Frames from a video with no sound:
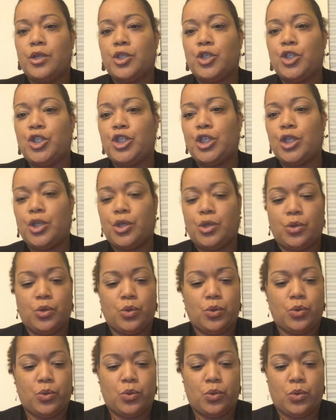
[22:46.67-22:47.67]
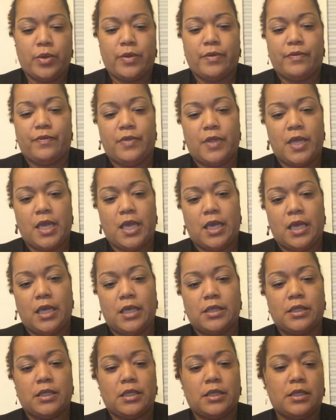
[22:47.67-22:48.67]
2 of
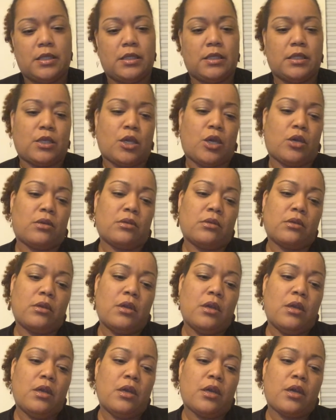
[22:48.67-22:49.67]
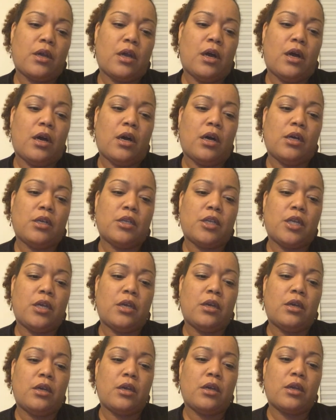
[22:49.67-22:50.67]
these. This is called
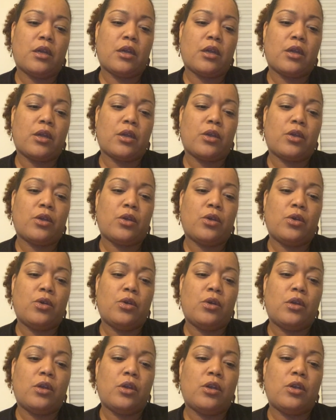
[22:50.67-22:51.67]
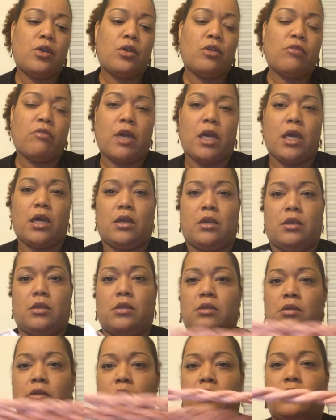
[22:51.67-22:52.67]
Kunanura.
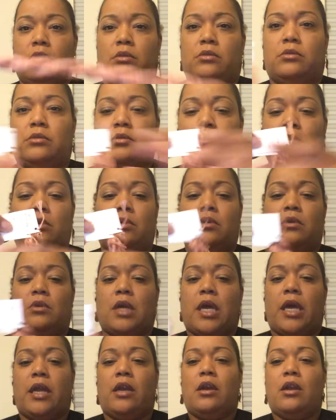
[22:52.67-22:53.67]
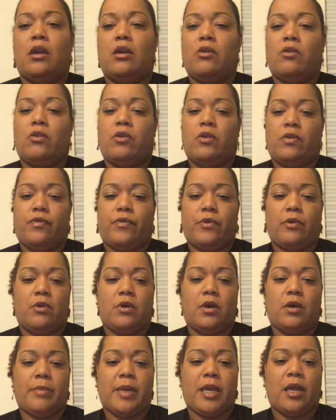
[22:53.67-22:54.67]
I know for
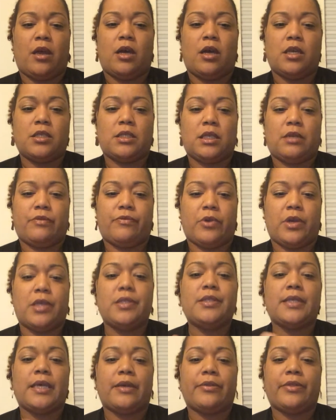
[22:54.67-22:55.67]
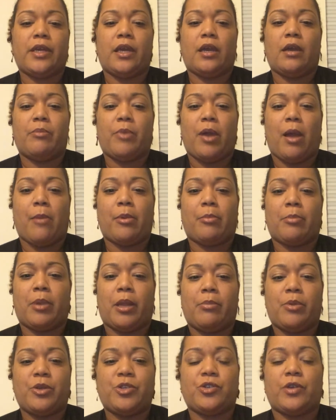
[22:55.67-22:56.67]
all my Aussie friends out there, I'm probably
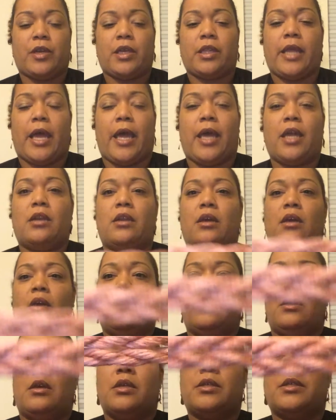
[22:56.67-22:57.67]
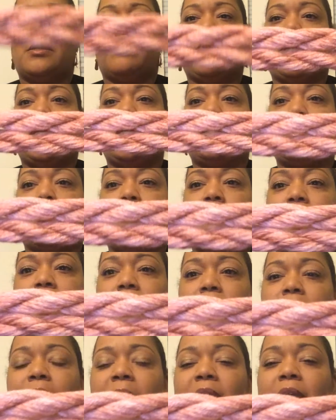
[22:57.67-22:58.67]
butchering that, so please
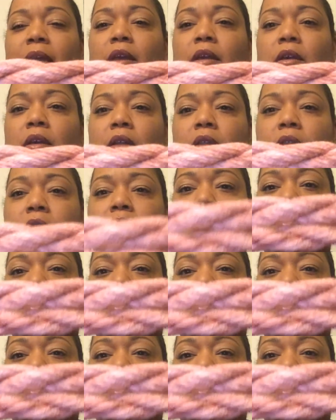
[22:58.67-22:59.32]
correct me. This